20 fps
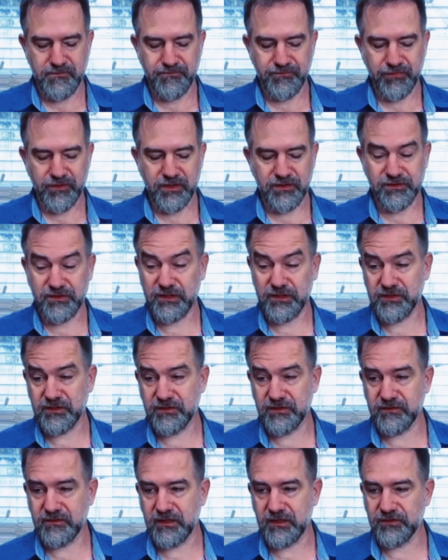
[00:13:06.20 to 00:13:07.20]
Because this
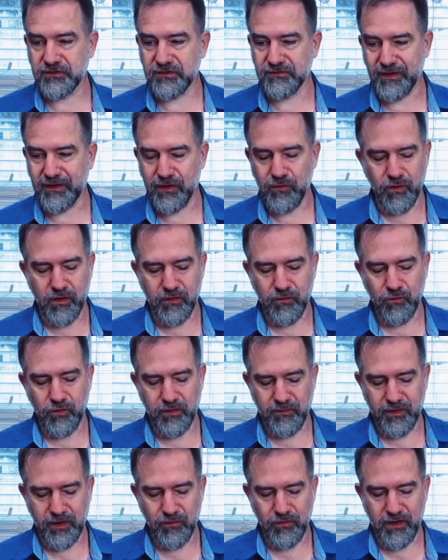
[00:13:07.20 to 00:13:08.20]
is one of
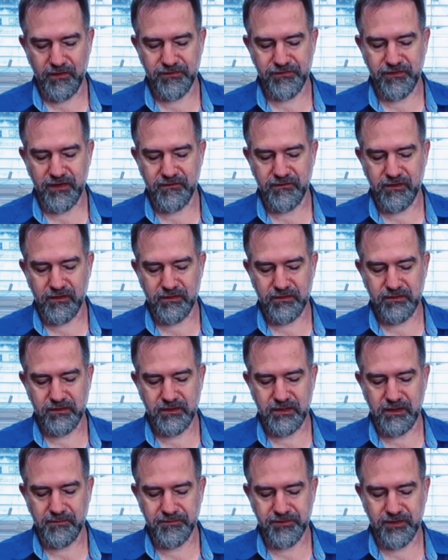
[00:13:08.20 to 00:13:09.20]
my wife's favorite
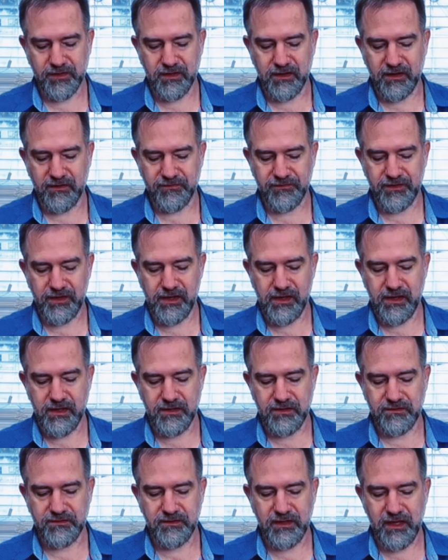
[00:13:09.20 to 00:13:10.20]
cups of coffee
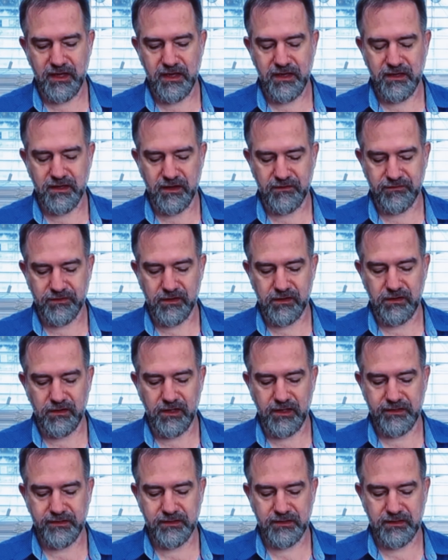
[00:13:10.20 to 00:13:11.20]
is a Café au
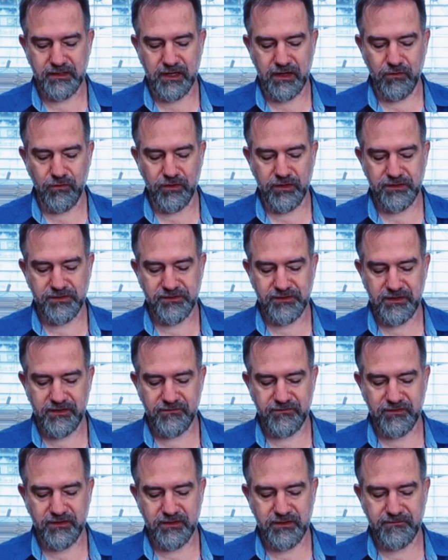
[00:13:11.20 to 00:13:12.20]
Lait, and I want to see if
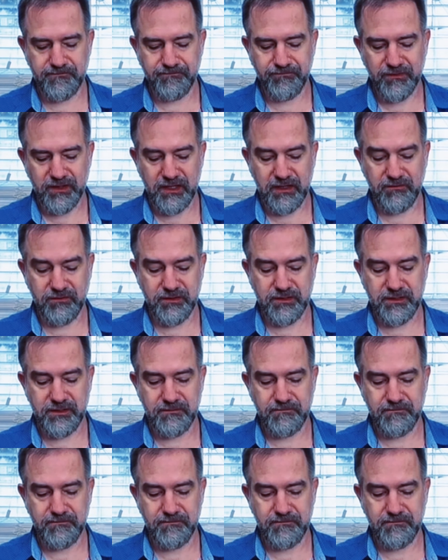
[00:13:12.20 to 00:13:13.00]
how I did.